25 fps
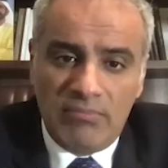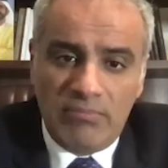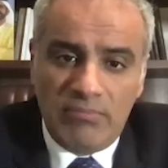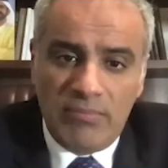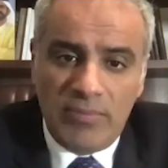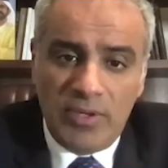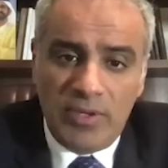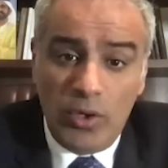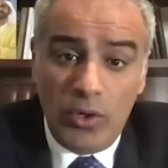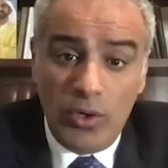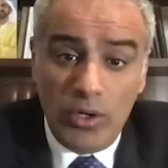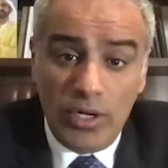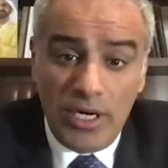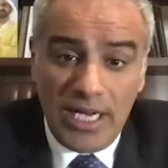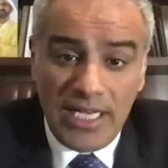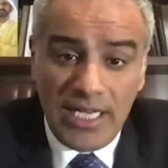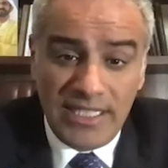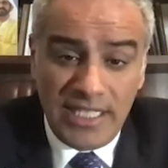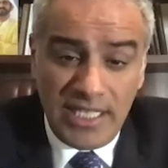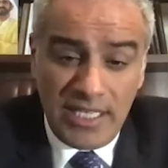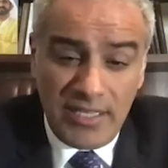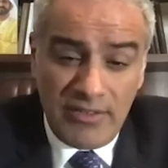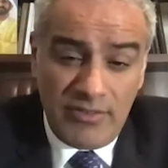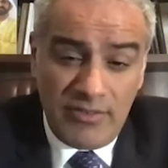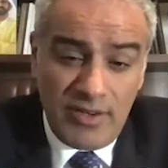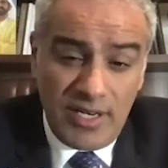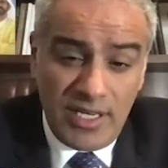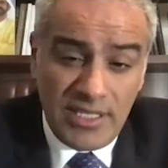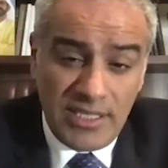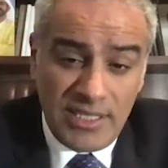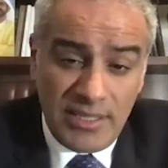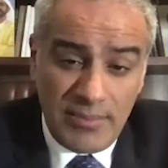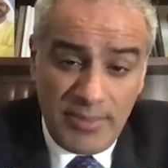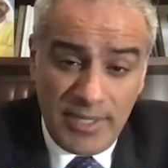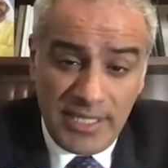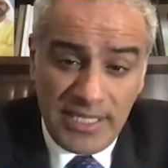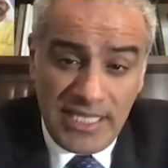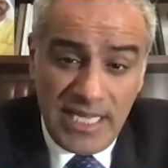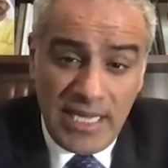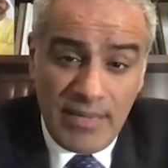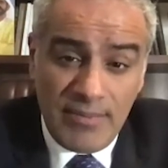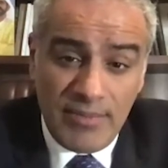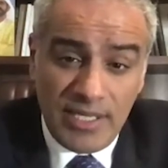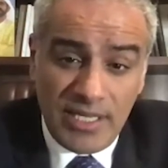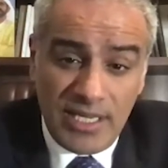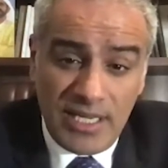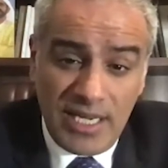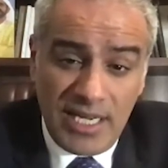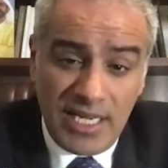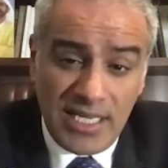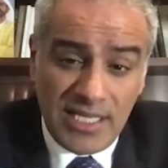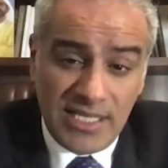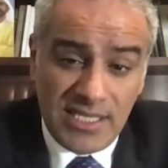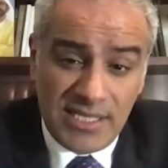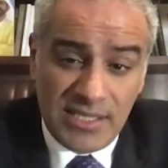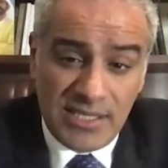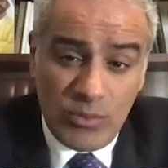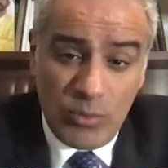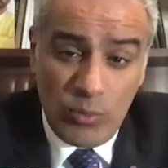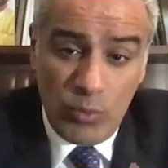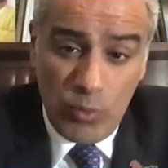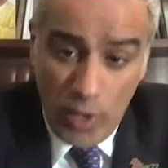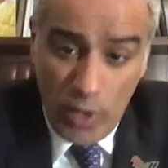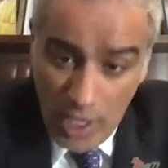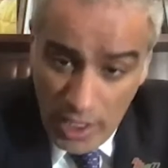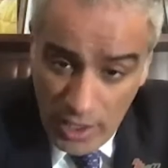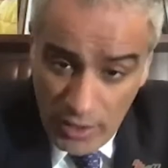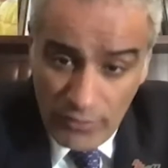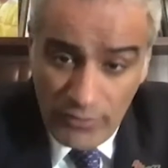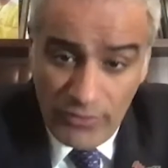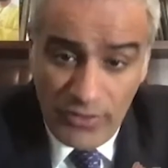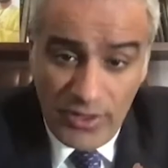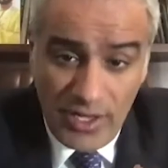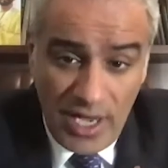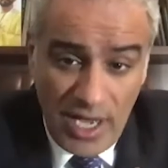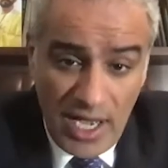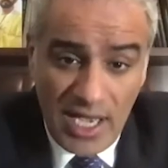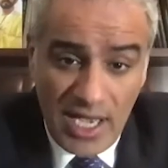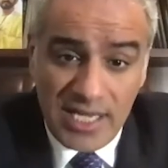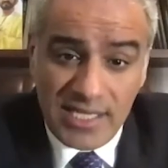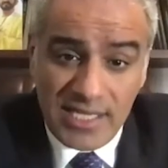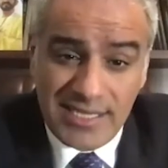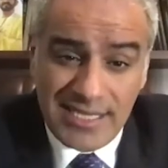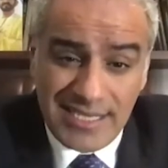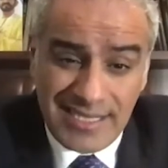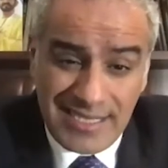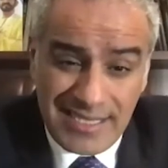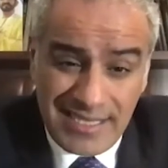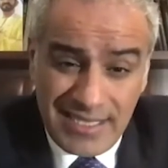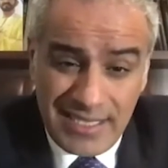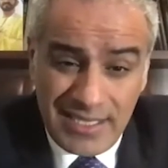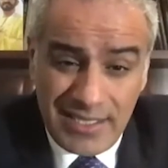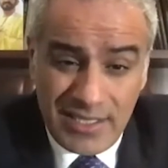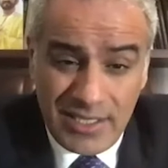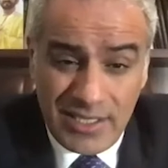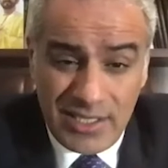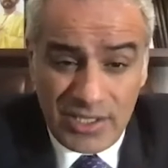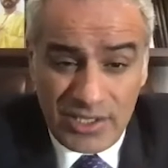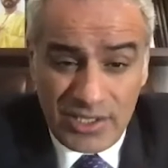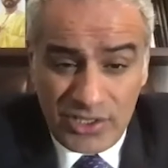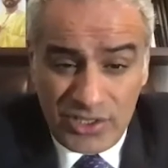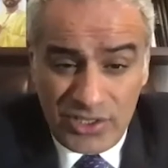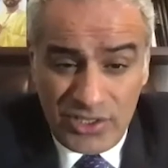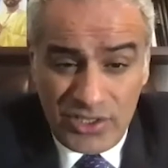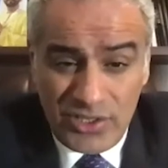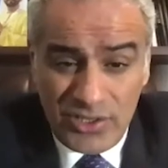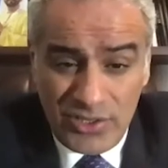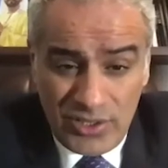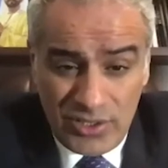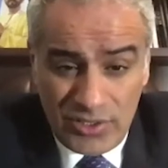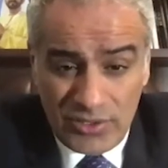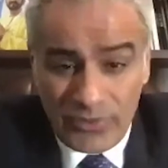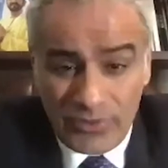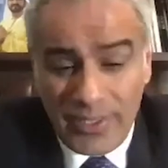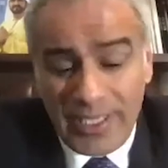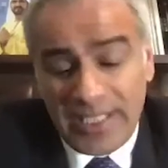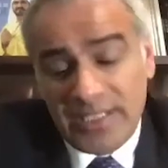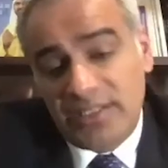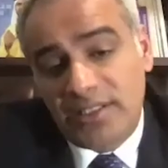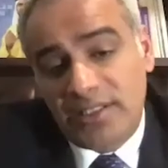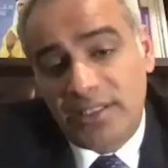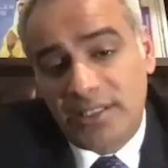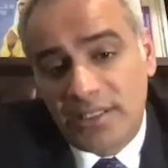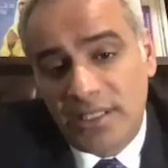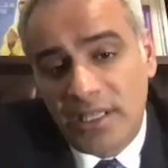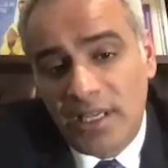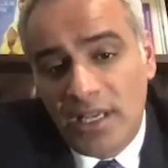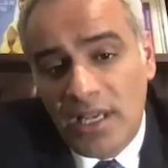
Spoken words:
long identified the pandemic as one of the highest external risks